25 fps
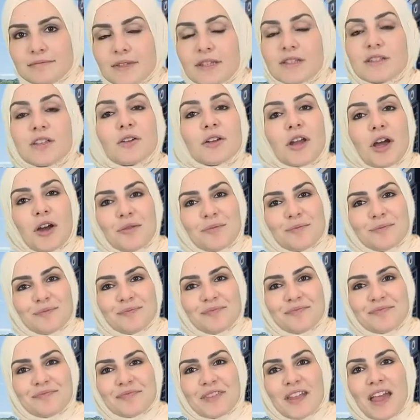So now,
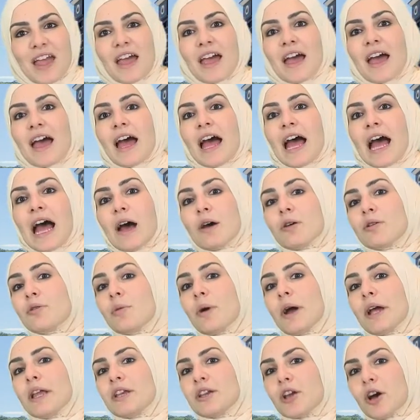how do
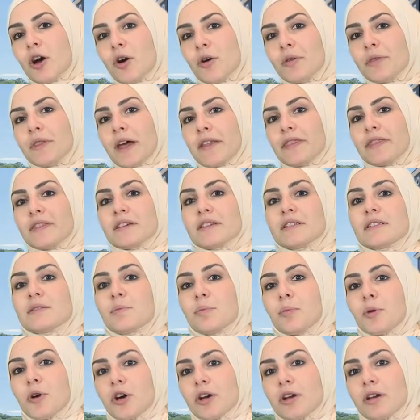I know that this
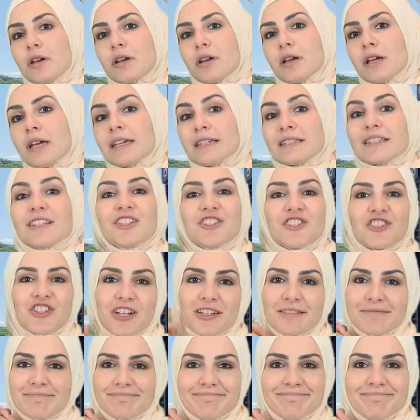book is
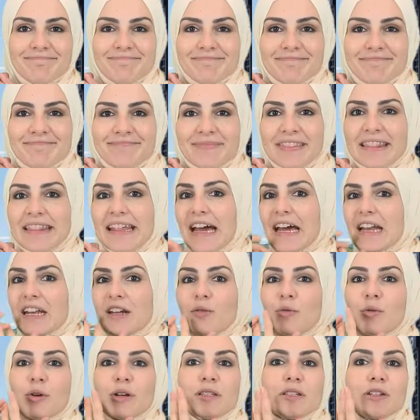legit? That
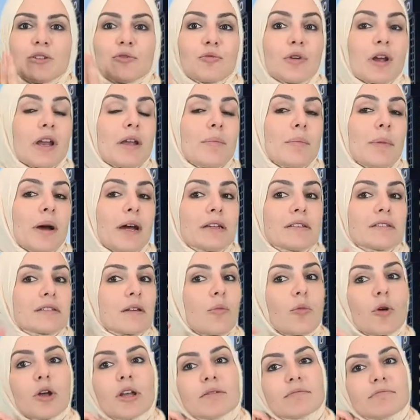it wasn't written by
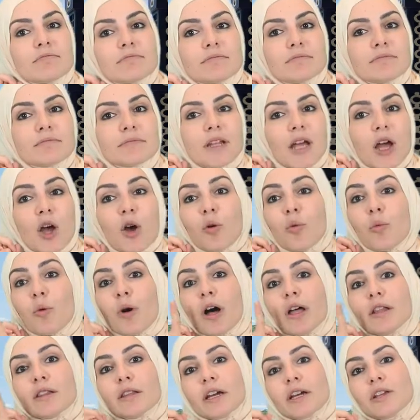someone?
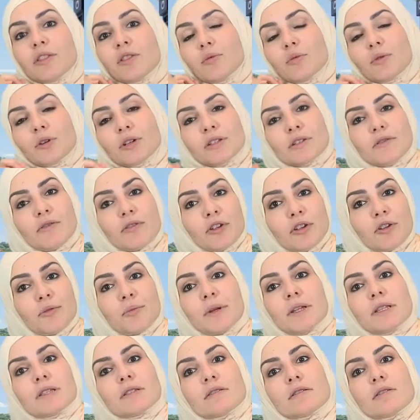Well, unlike the words of
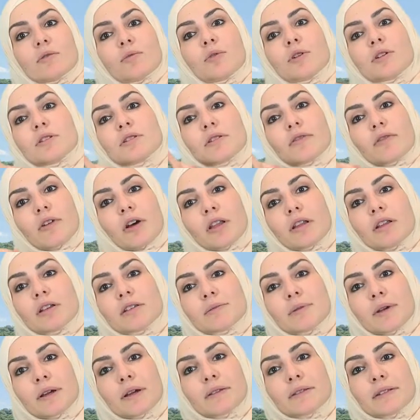humans, the words of Allah
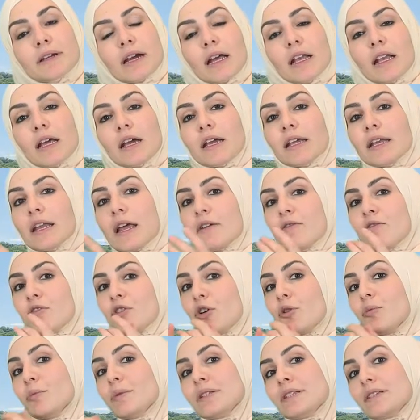subhanahu wa ta'ala can have
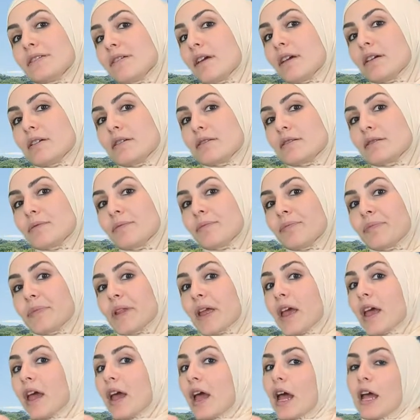no mistakes
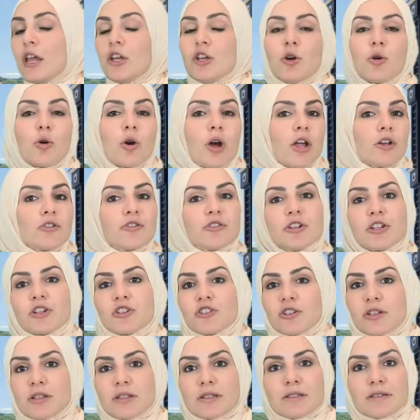and no
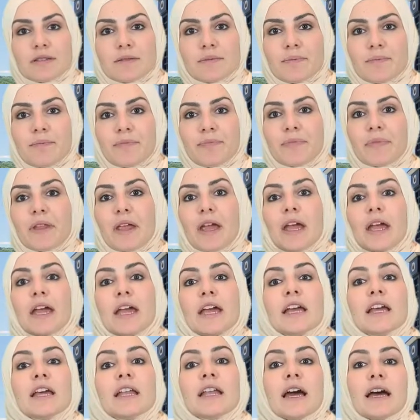contradictions.
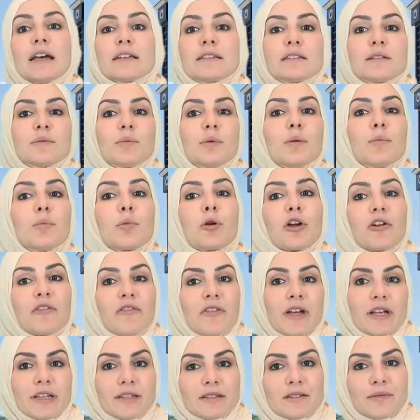It has to be perfect.